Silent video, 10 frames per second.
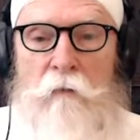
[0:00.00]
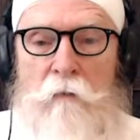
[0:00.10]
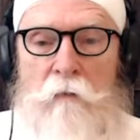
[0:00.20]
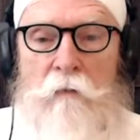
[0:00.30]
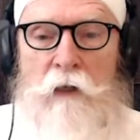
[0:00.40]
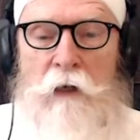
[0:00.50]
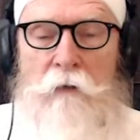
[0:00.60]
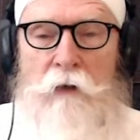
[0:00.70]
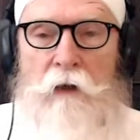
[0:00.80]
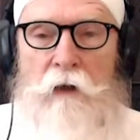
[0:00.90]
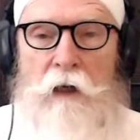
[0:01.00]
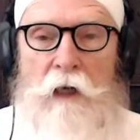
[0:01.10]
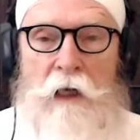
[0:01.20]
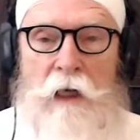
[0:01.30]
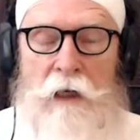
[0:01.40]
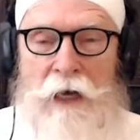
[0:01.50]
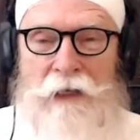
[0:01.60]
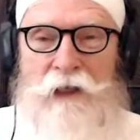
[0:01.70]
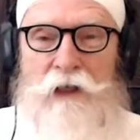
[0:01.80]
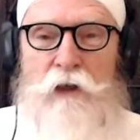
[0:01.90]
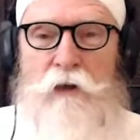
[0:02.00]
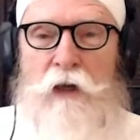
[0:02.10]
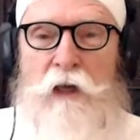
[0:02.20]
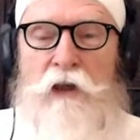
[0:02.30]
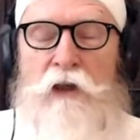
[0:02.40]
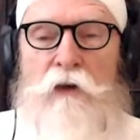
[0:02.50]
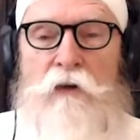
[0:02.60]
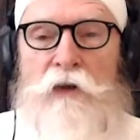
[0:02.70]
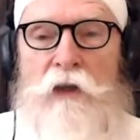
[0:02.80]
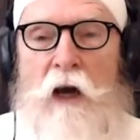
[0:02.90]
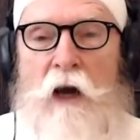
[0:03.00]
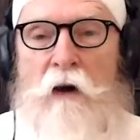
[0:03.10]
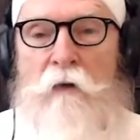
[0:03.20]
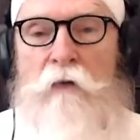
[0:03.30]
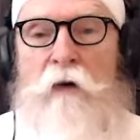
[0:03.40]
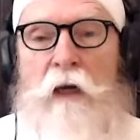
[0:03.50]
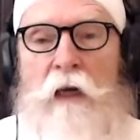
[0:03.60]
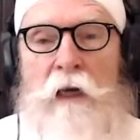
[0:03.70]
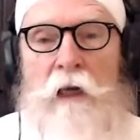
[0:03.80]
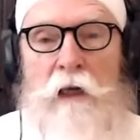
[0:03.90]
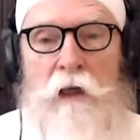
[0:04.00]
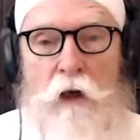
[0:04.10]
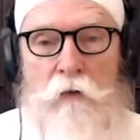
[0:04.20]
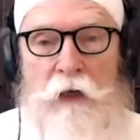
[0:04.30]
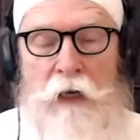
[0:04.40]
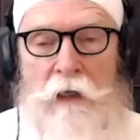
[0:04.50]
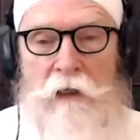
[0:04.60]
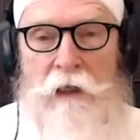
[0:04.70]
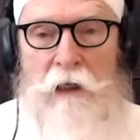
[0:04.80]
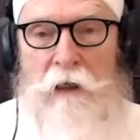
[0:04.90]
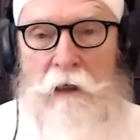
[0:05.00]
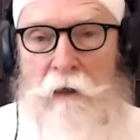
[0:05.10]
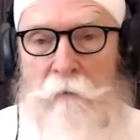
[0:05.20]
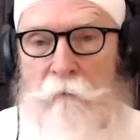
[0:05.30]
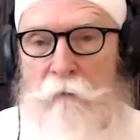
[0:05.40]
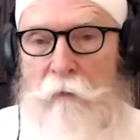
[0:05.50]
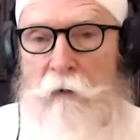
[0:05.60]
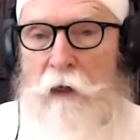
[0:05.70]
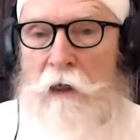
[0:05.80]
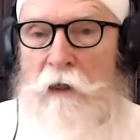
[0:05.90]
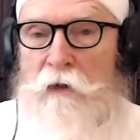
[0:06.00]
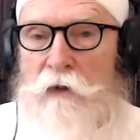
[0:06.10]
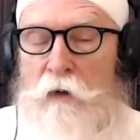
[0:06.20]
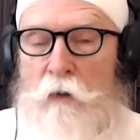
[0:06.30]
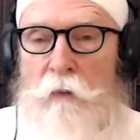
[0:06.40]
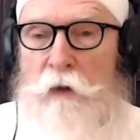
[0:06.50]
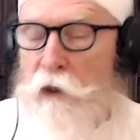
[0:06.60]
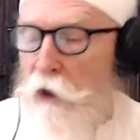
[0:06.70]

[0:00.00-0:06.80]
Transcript: definitely connecting to the issues of COVID-19. So we'll be talking